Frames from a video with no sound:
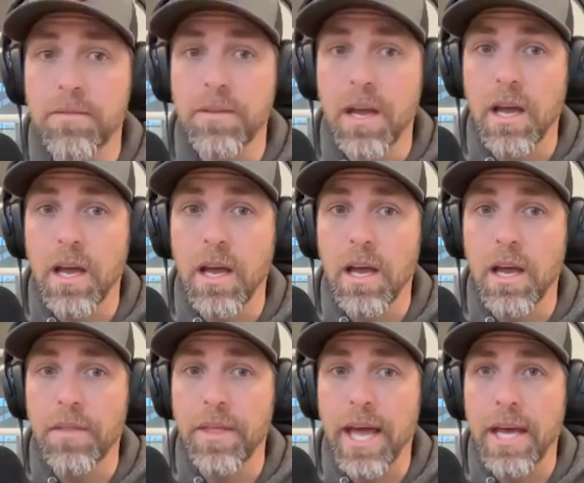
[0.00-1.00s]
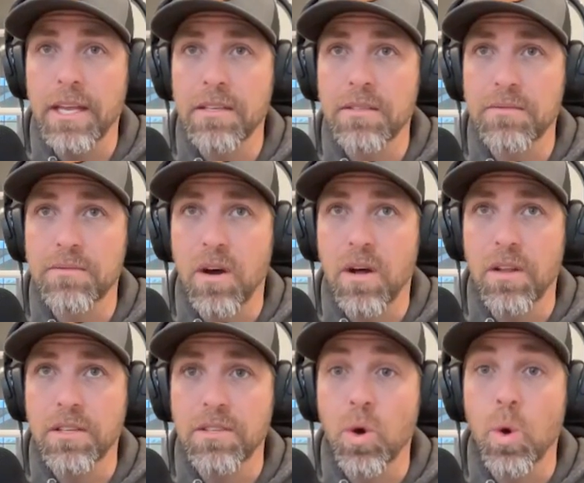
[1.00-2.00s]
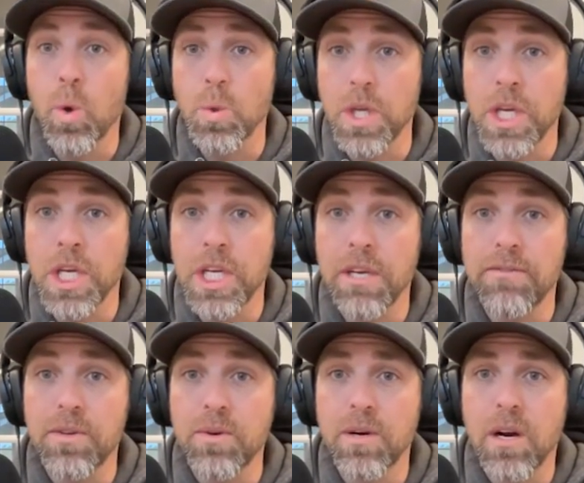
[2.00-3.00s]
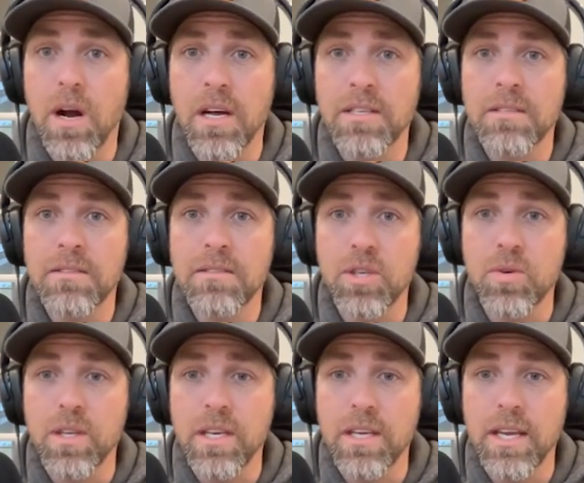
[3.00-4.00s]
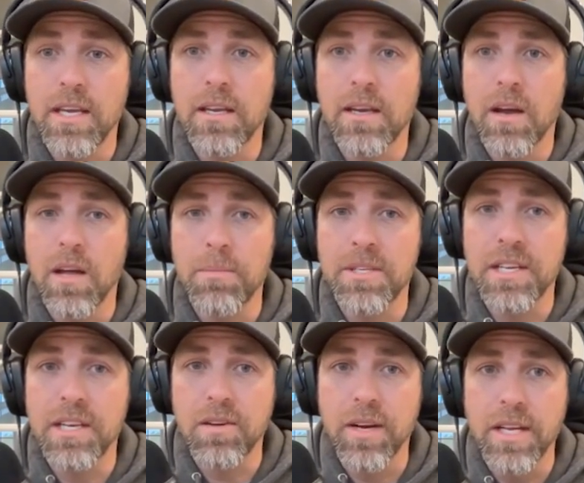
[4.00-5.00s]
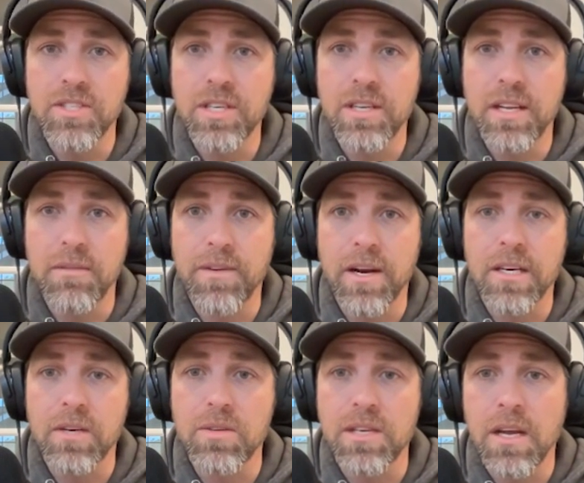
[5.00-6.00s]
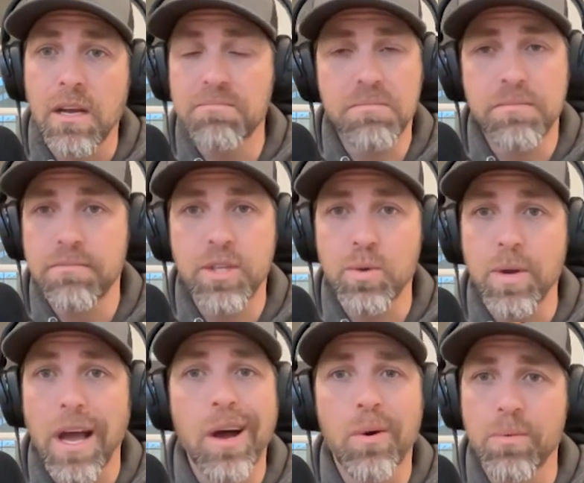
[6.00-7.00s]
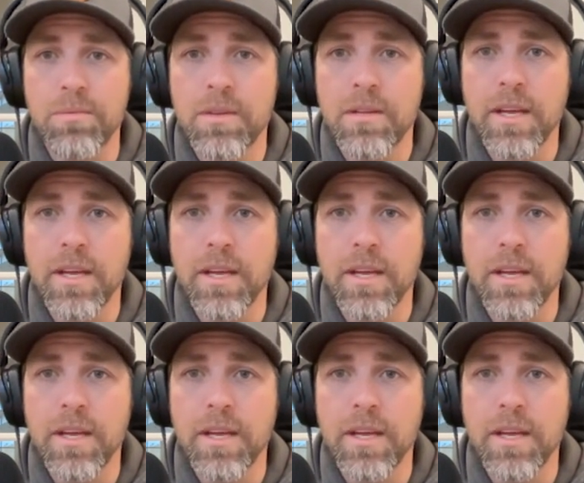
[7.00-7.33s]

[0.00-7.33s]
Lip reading: That is voluntold. If you are on duty on a particular engine and a fire goes out, you gone.